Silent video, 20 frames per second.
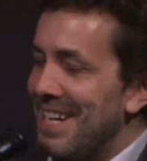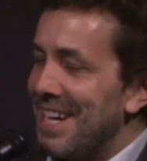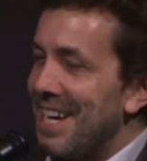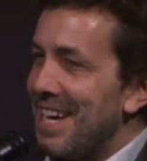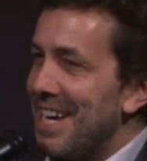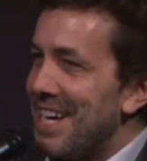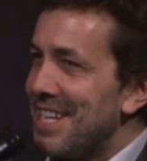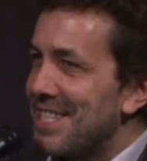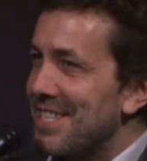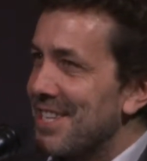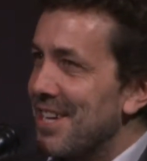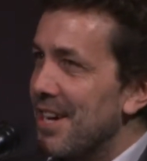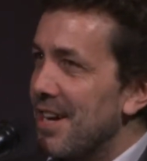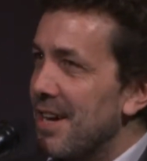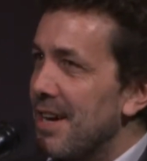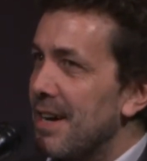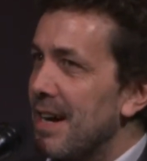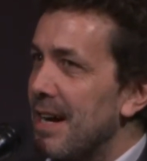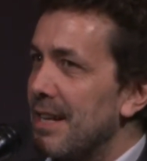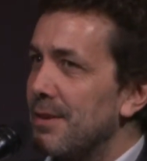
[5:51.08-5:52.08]
It's.
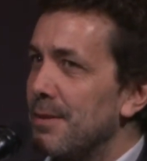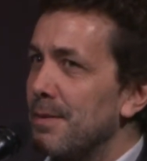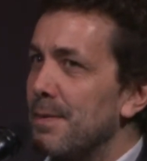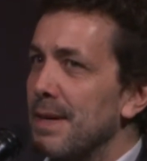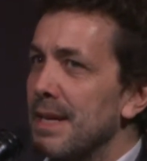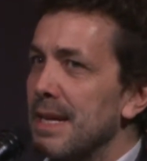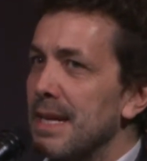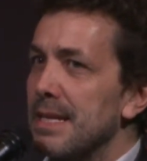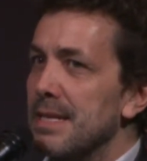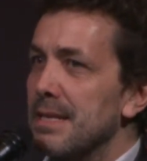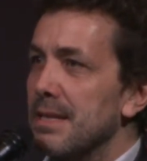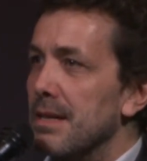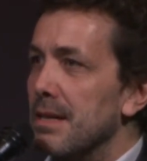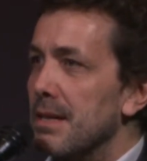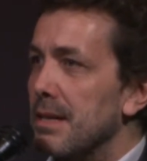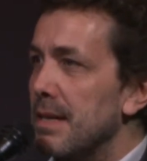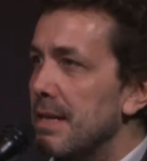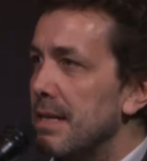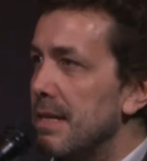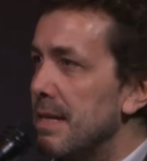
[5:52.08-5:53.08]
I don't think
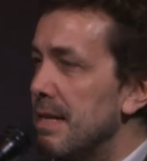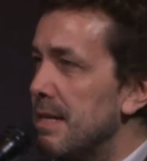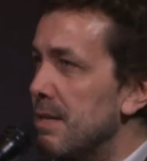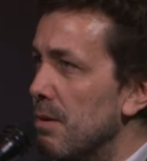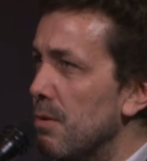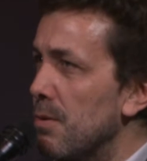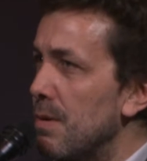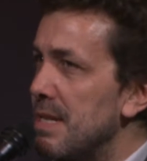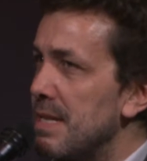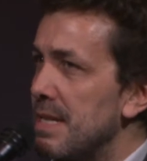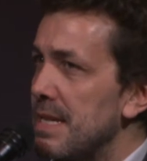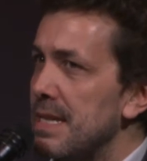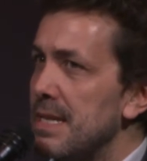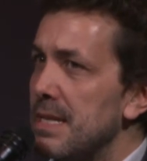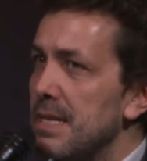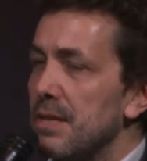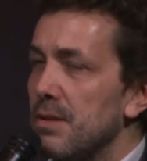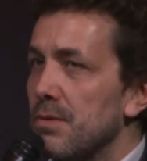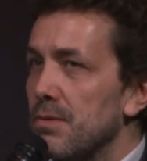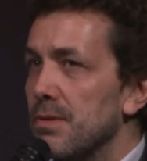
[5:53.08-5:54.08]
it's always
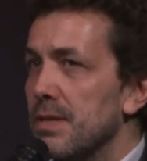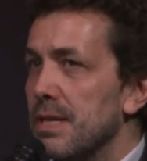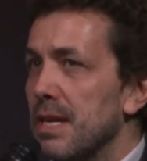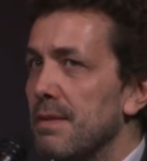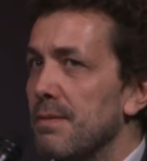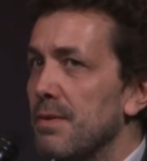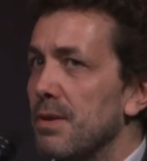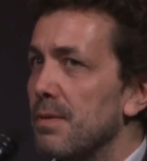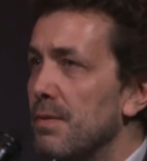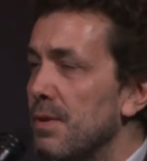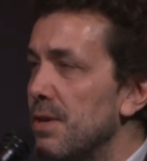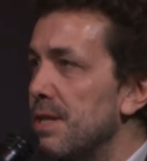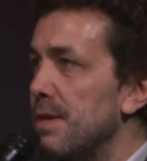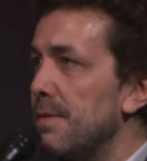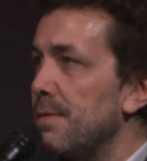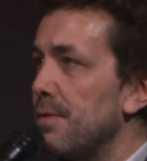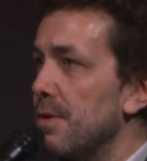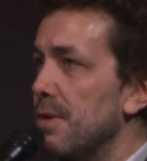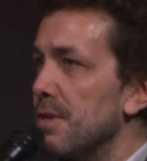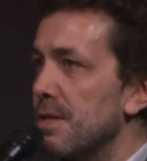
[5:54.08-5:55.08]
easy to say the
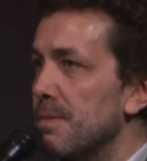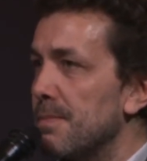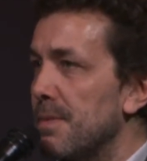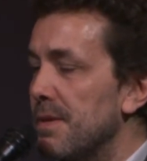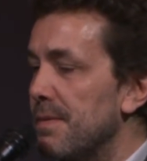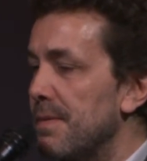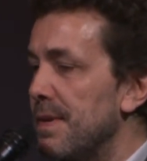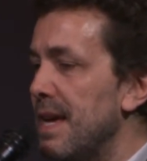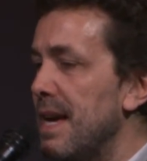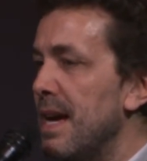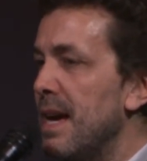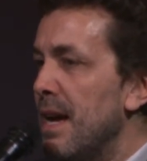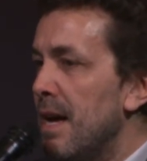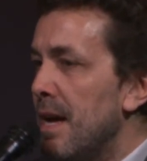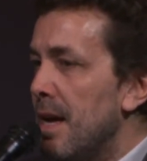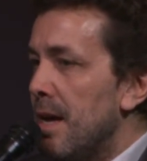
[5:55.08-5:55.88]
difference, but the